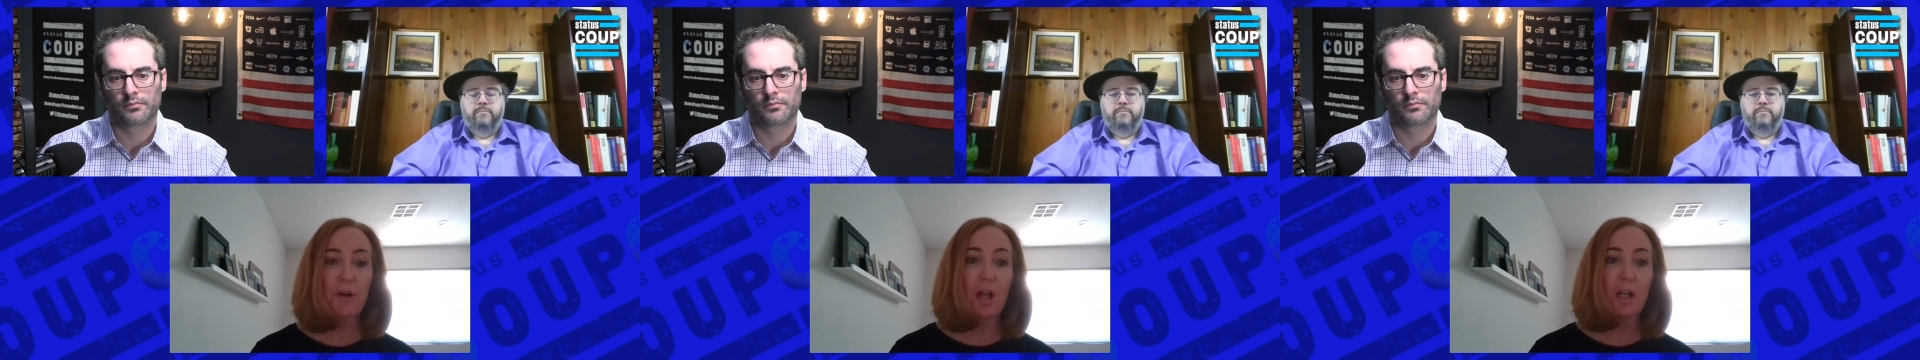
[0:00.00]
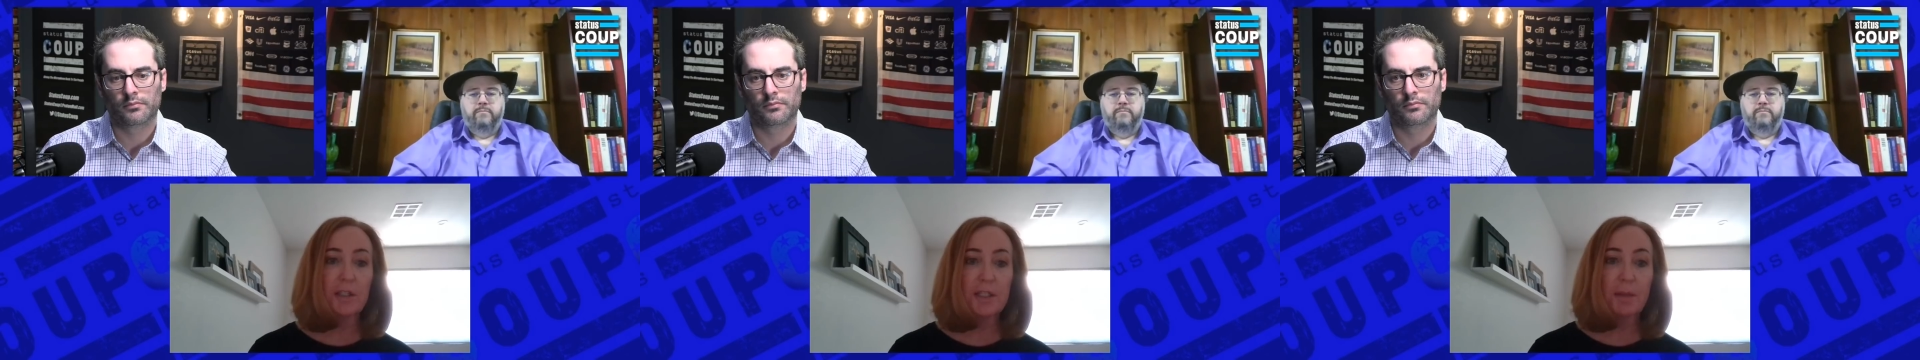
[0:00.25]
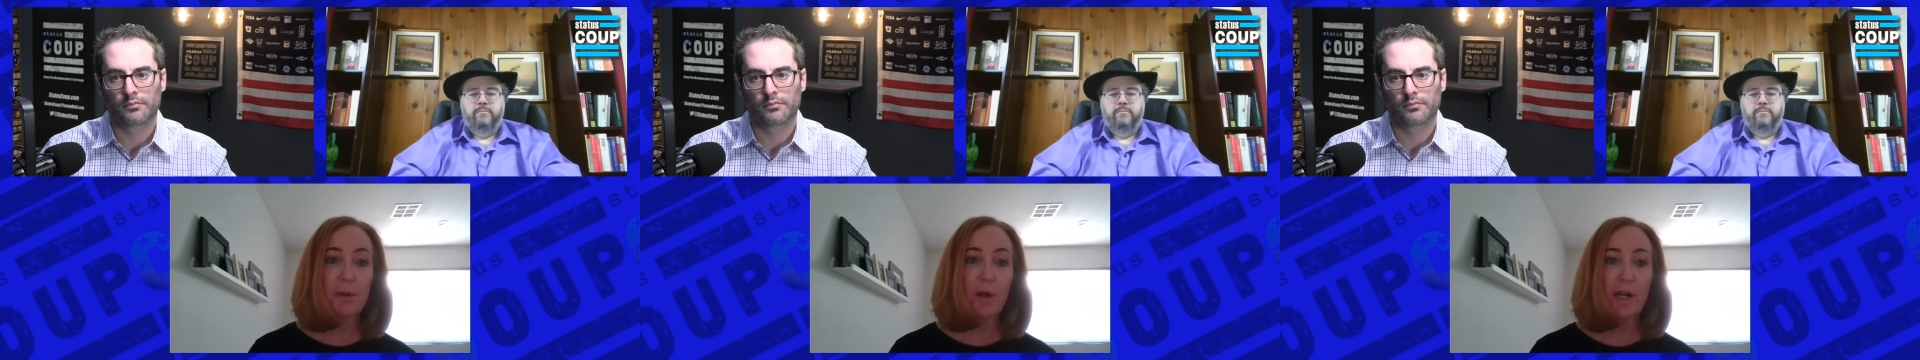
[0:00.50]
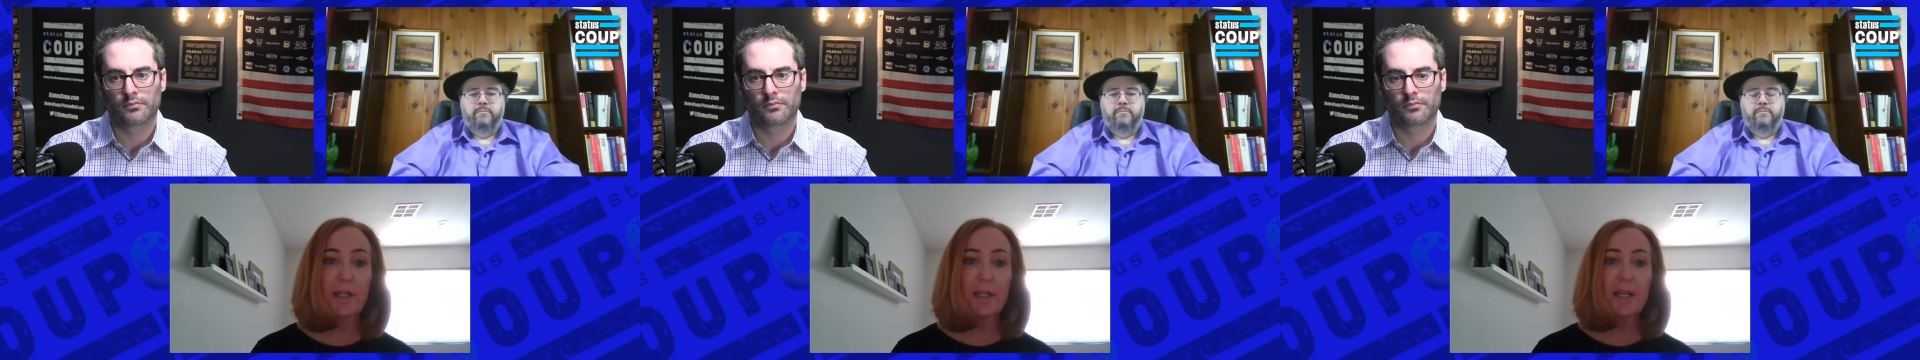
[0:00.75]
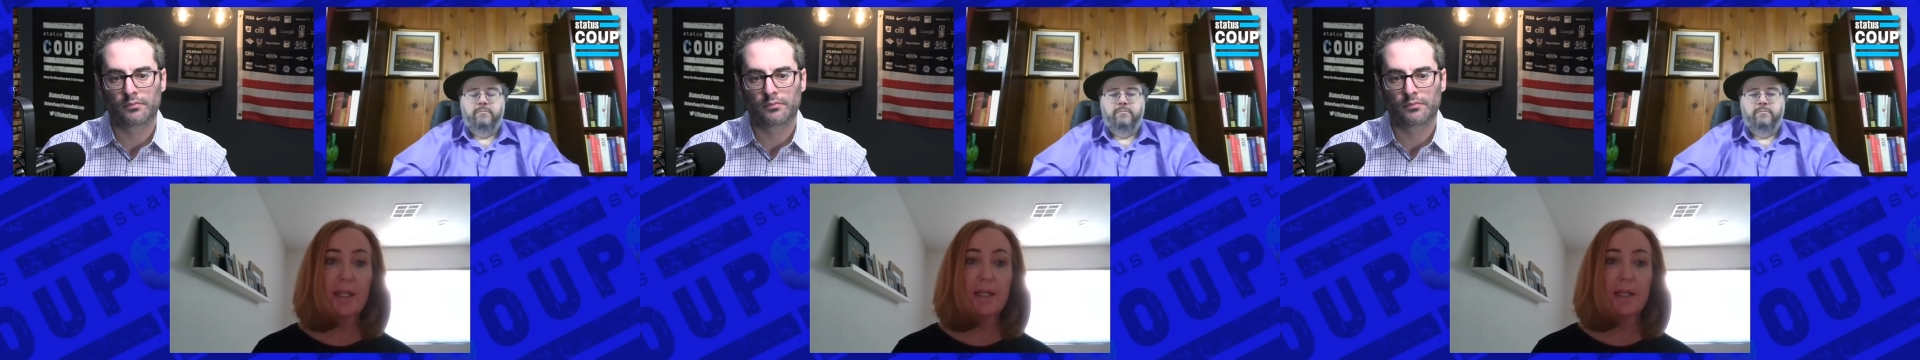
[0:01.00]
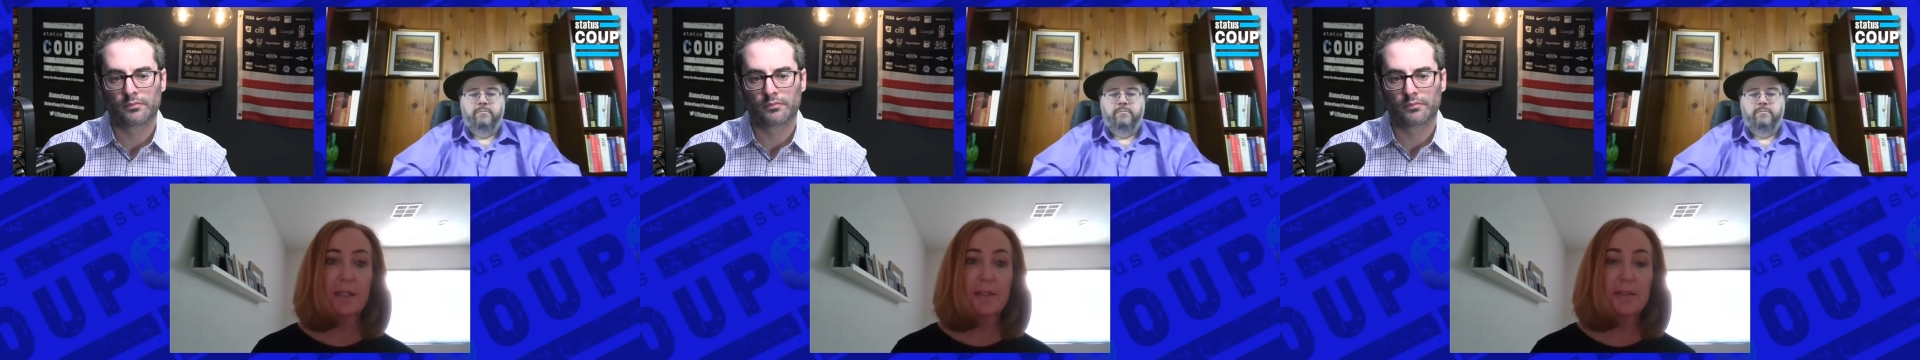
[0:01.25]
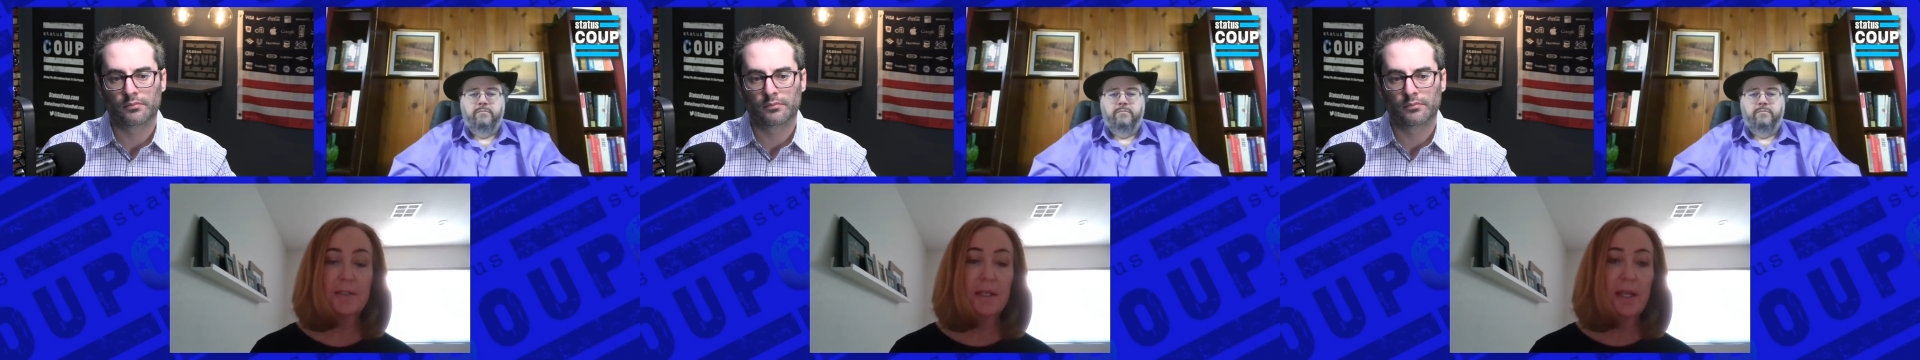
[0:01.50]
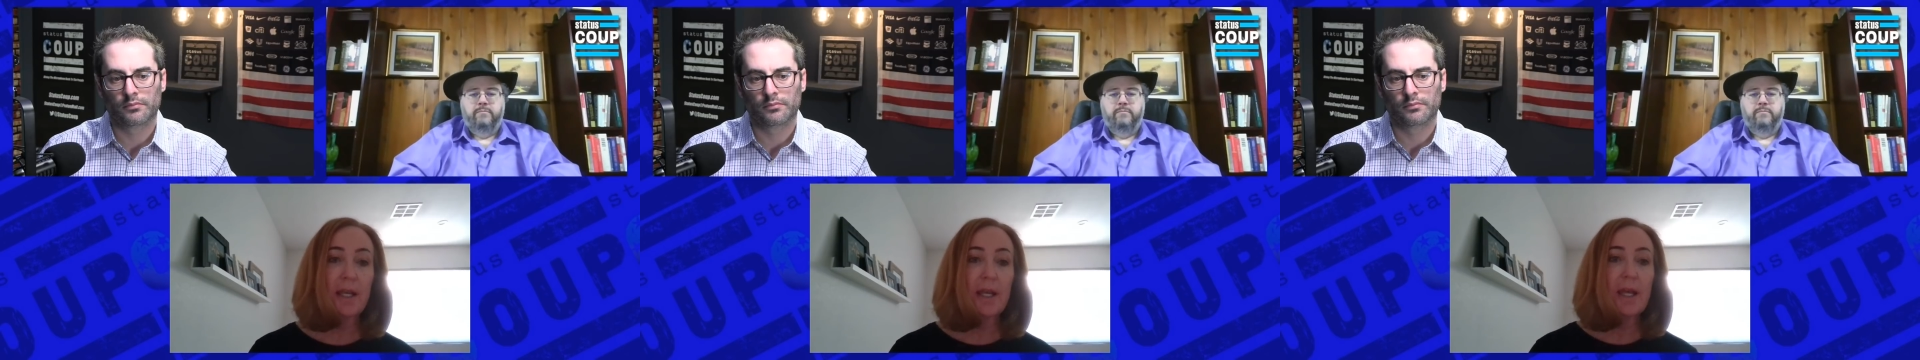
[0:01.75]
Speaker 1: of all our Democratic candidates.
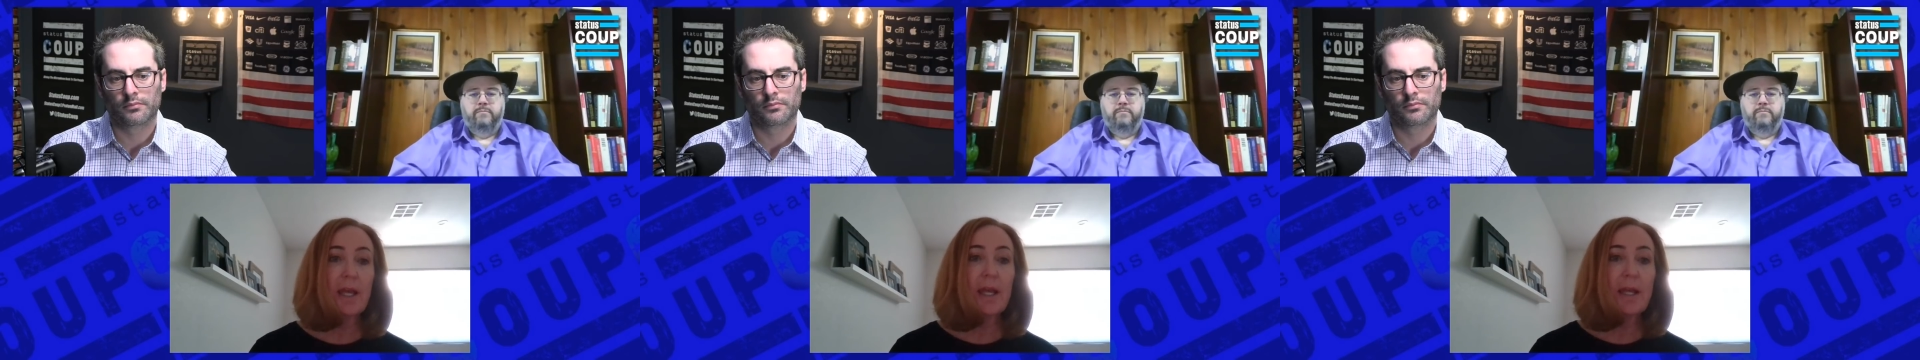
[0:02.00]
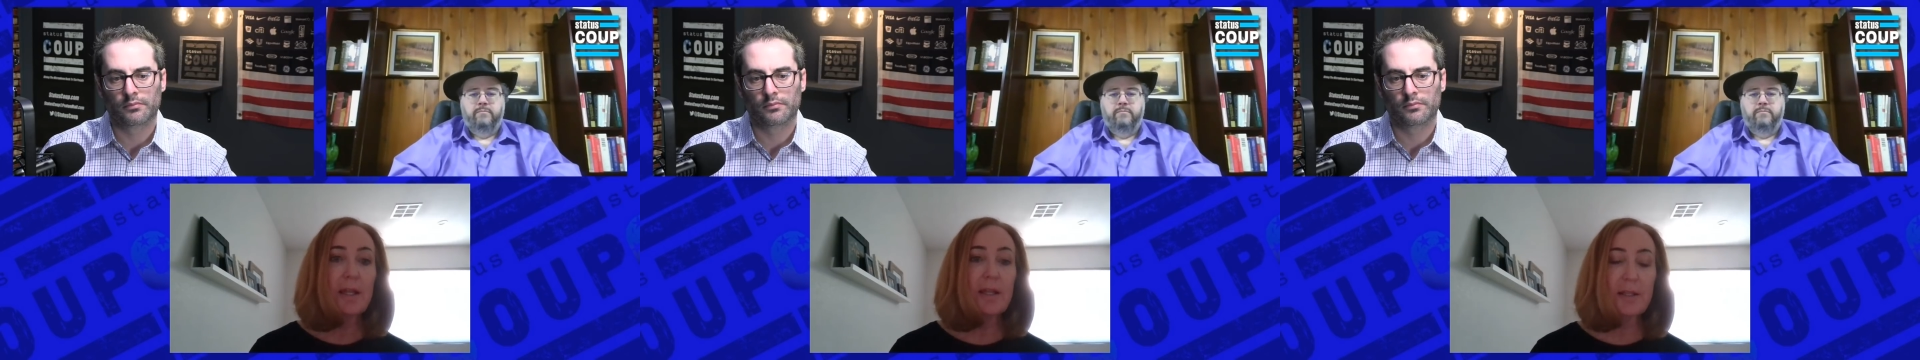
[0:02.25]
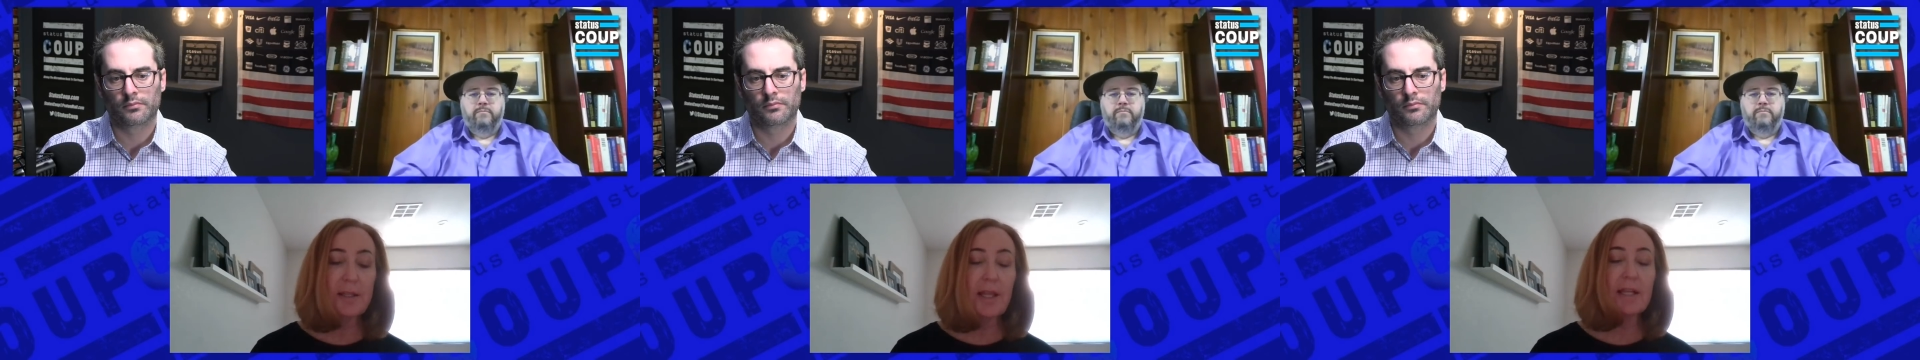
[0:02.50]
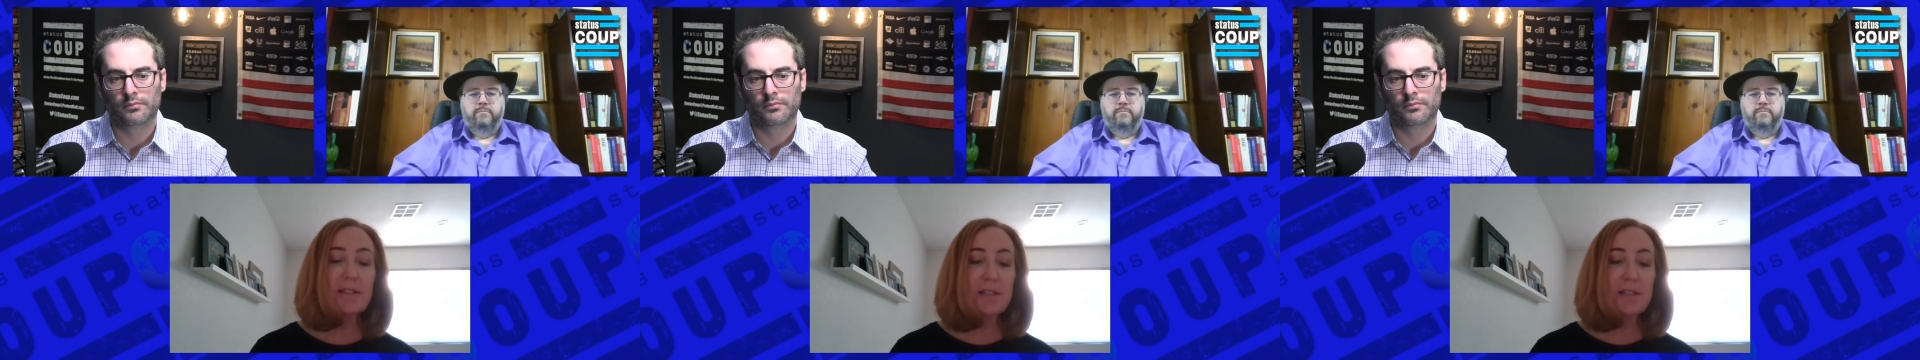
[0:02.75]
They